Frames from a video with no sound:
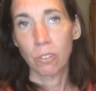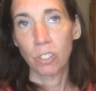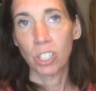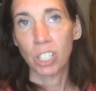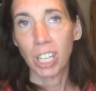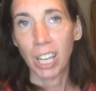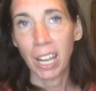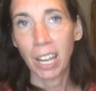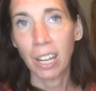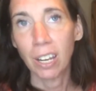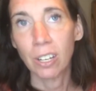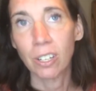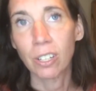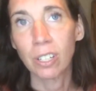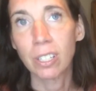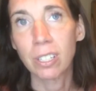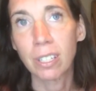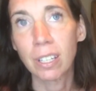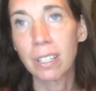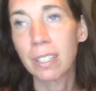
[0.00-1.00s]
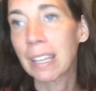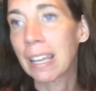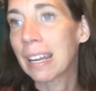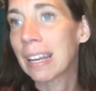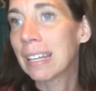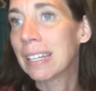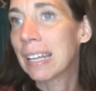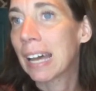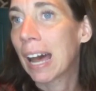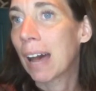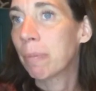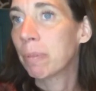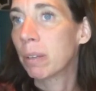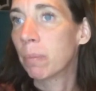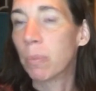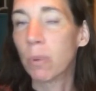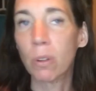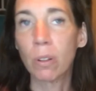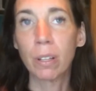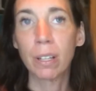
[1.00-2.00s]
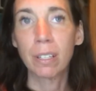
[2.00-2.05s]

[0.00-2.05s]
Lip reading: change. Let's get adaptable.